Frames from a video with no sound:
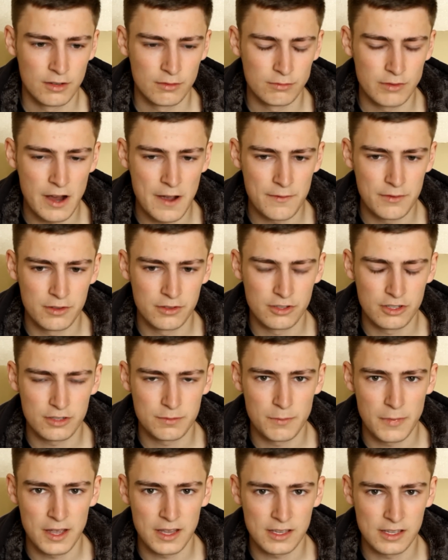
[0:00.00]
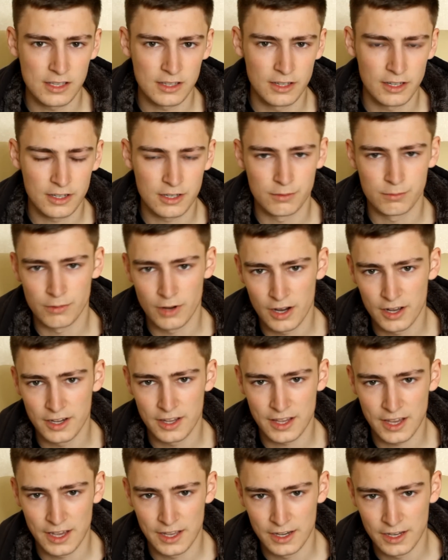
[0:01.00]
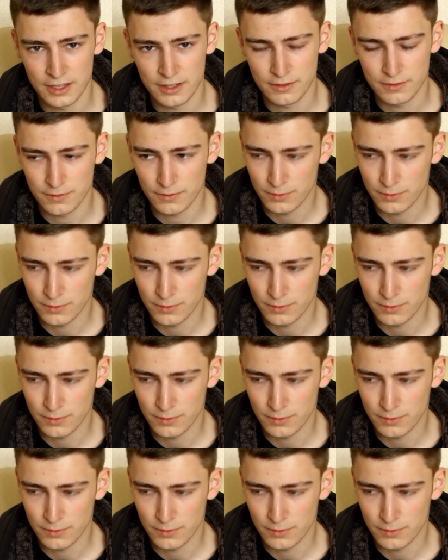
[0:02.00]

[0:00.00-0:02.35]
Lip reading: rather than just making like a riding edit,